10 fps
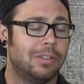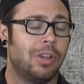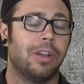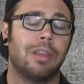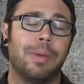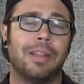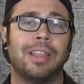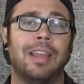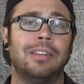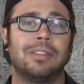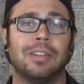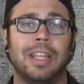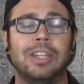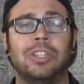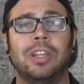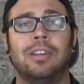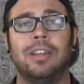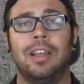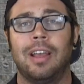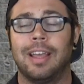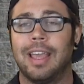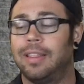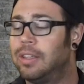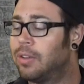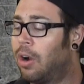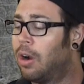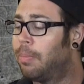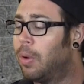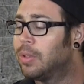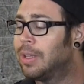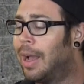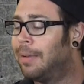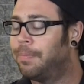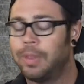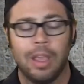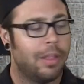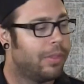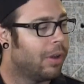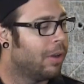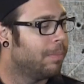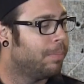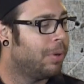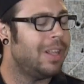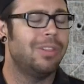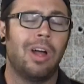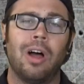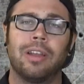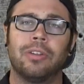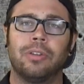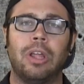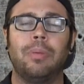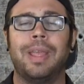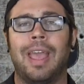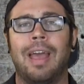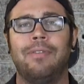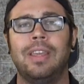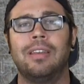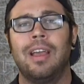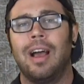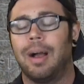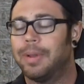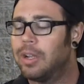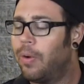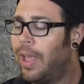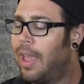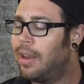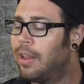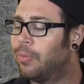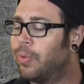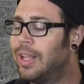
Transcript: talking about that installation, again, these are bolt-on. They're pretty long and they're a little bit heavy. I'm going to go ahead and